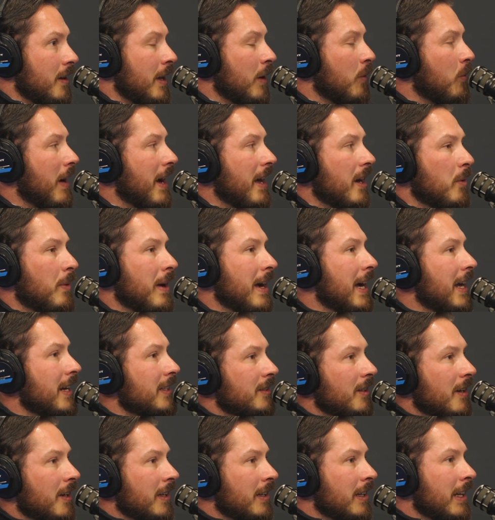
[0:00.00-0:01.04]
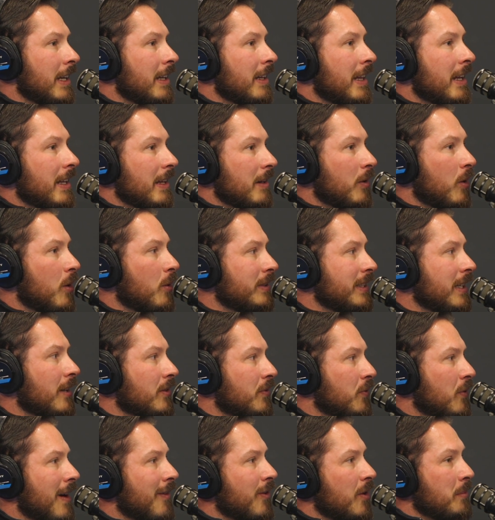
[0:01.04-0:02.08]
Like, why do I got to talk? Like
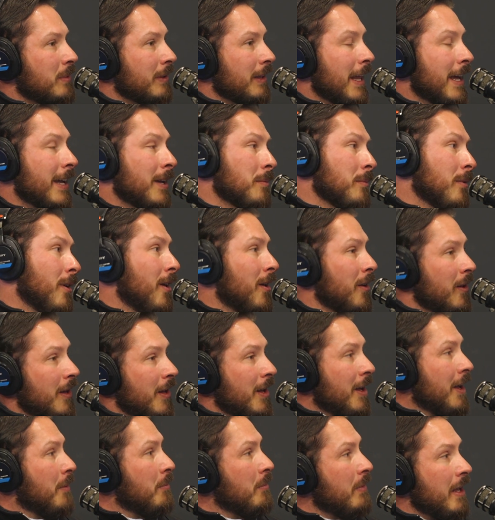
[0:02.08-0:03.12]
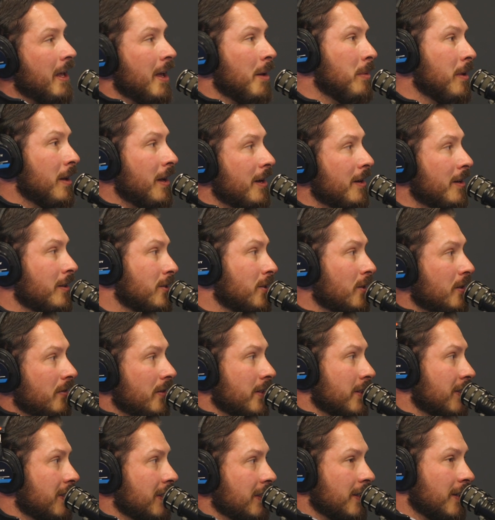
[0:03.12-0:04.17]
hotels forever have been like, oh, may I be at your
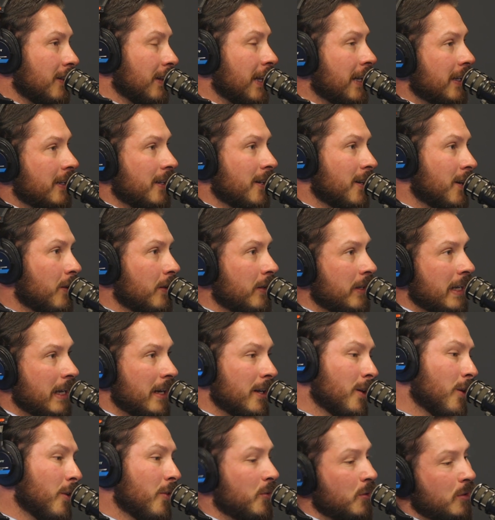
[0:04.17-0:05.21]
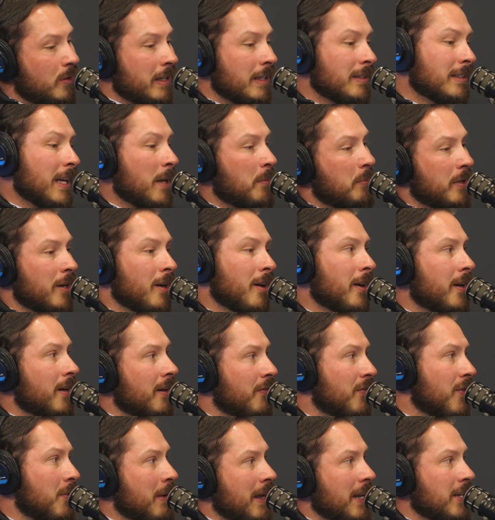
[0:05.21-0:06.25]
service? And they're like, you got to go through and they type in all your
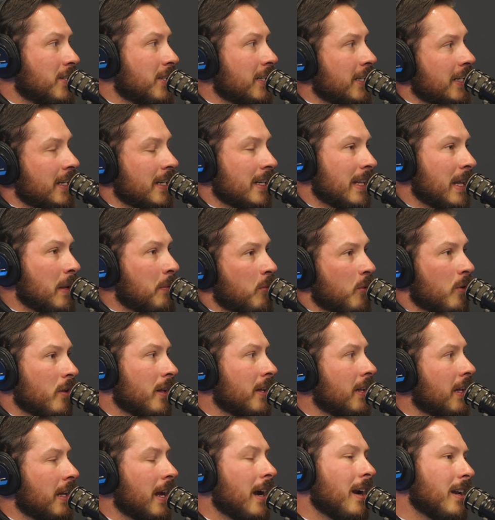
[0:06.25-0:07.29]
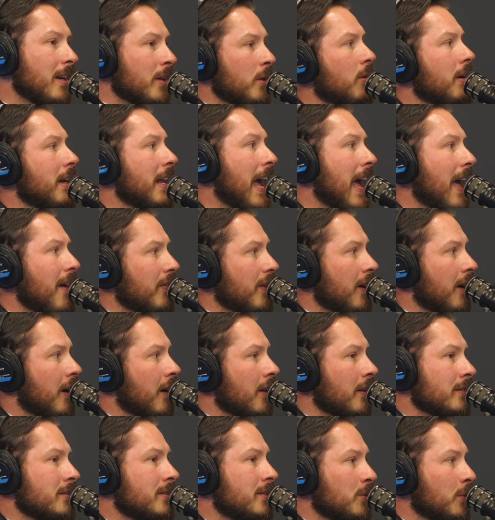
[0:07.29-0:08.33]
information, and they put. Right. You already have it
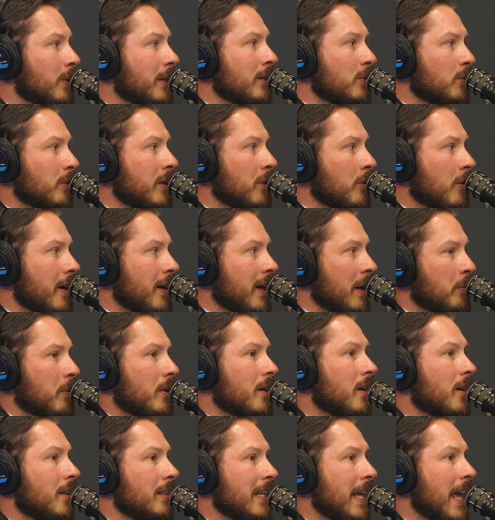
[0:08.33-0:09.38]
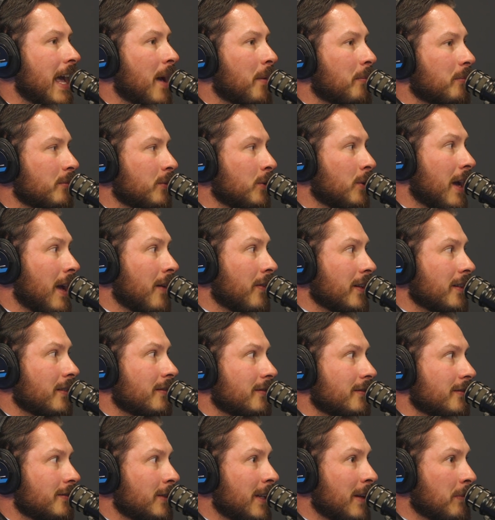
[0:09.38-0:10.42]
all. It's 2021. I put it all in the app. You have it.
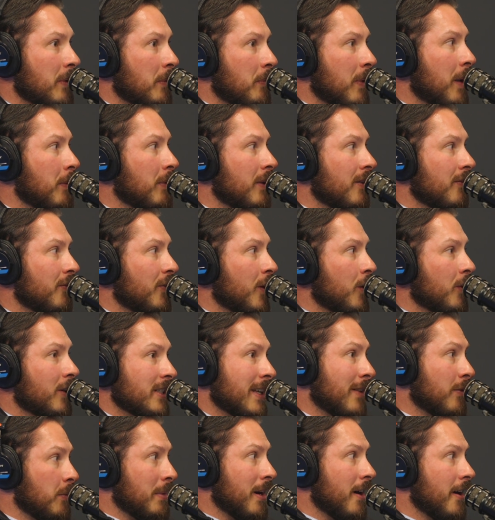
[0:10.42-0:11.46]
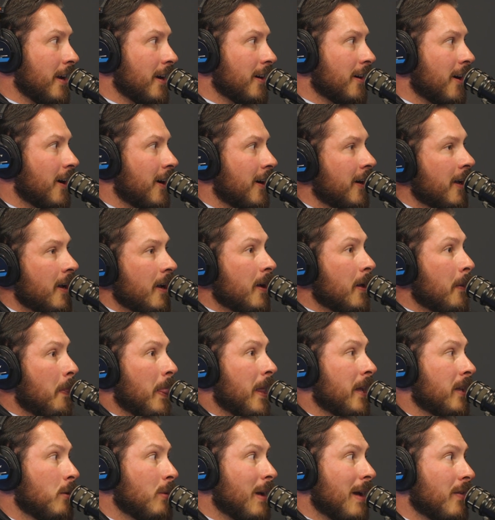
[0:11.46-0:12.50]
You have my payment info because I have a Marriott card.
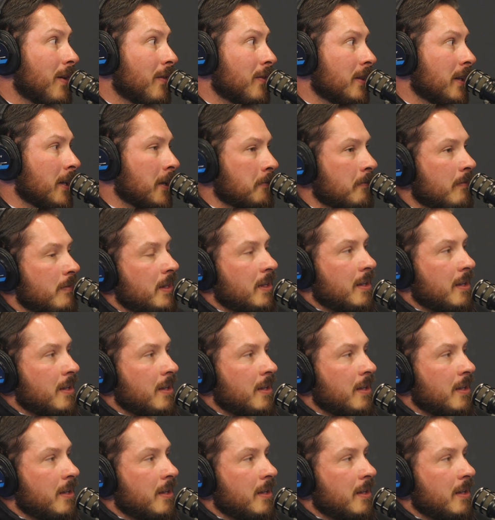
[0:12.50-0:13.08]
Like, you have everything.